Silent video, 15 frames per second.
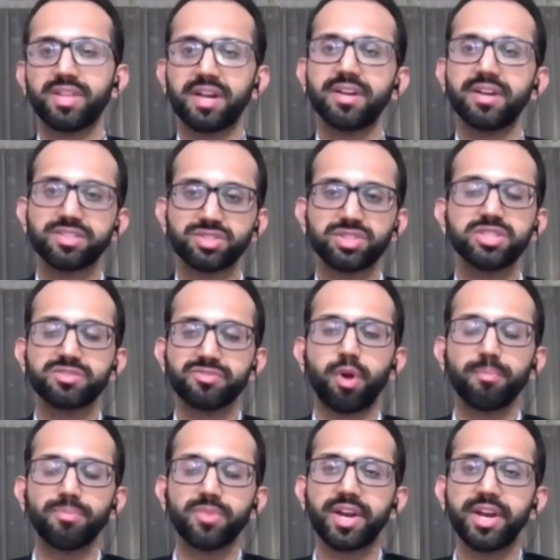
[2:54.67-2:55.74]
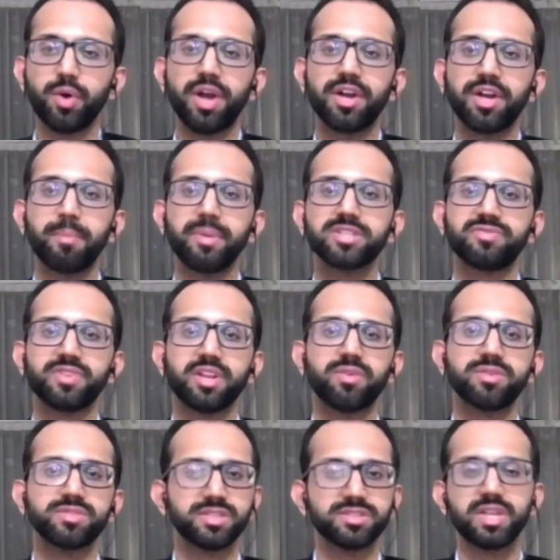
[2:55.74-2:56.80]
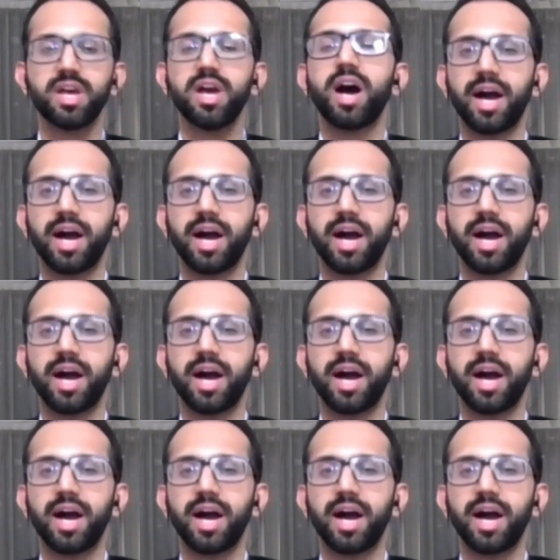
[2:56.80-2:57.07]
their distance from the radio altimeters frequencies,